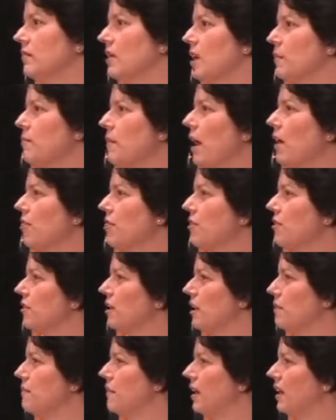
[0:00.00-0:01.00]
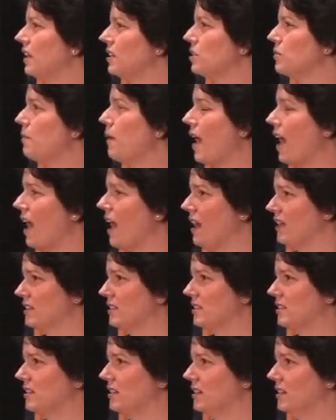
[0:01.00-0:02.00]
About 30 minutes
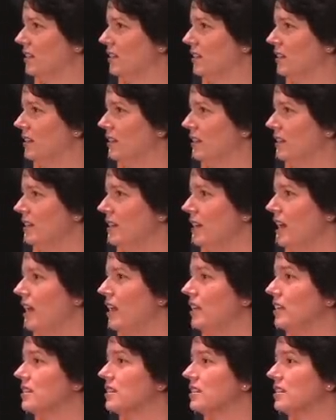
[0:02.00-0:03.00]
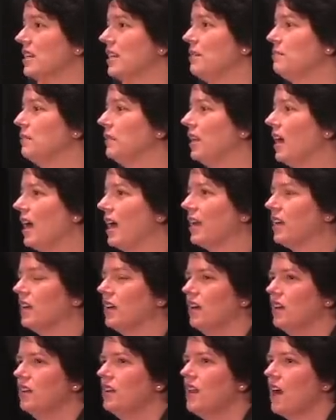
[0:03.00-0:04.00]
passed, and it seemed
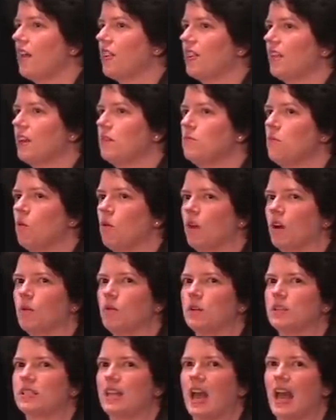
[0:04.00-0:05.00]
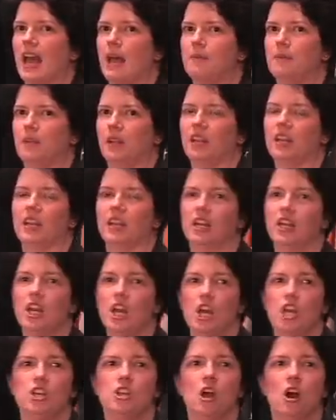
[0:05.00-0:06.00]
like nothing more was happening.
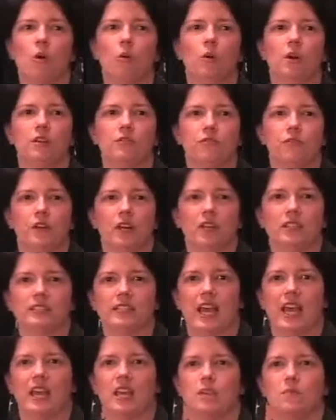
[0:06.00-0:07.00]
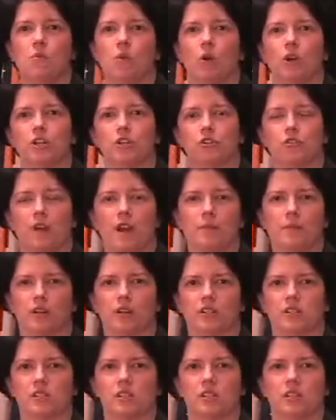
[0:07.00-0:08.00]
No one felt any more
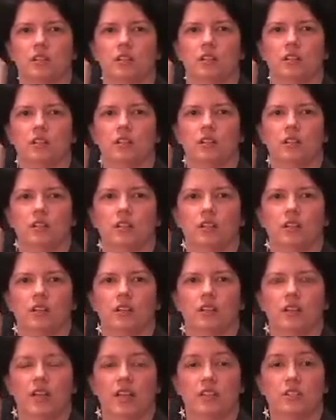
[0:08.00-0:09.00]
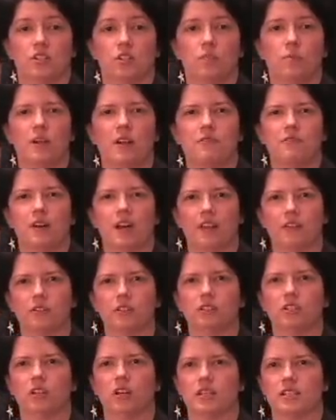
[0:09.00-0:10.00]
tremors. And so my
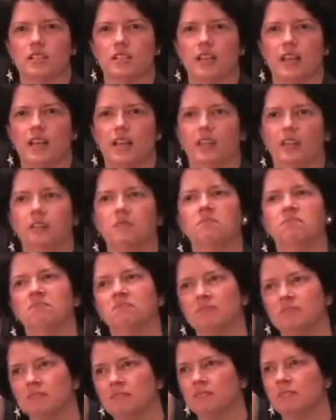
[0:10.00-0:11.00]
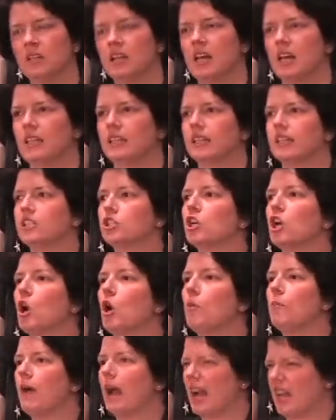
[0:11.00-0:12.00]
father-in-law said, "Let's
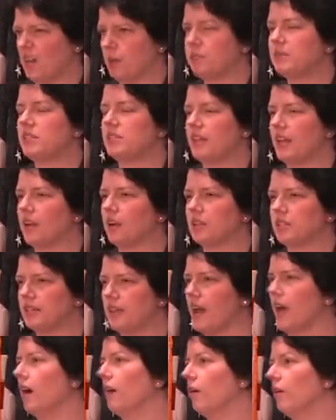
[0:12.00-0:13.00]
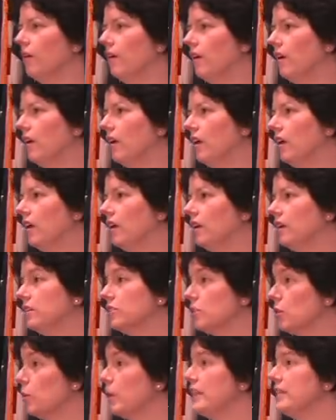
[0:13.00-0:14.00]
go back upstairs now."
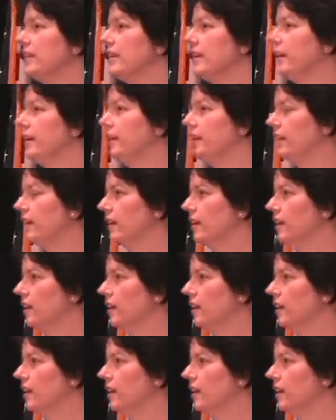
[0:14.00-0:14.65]
So we did.